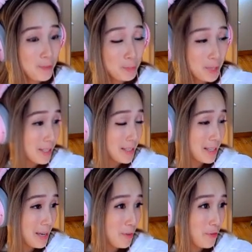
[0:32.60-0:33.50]
played this game
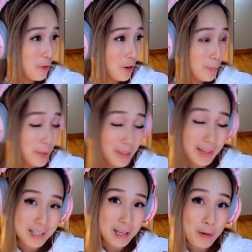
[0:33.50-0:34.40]
before, but that's
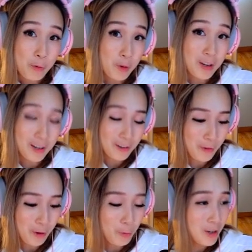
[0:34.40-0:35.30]
not what we're here for. We're
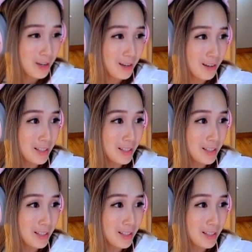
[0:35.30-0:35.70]
here to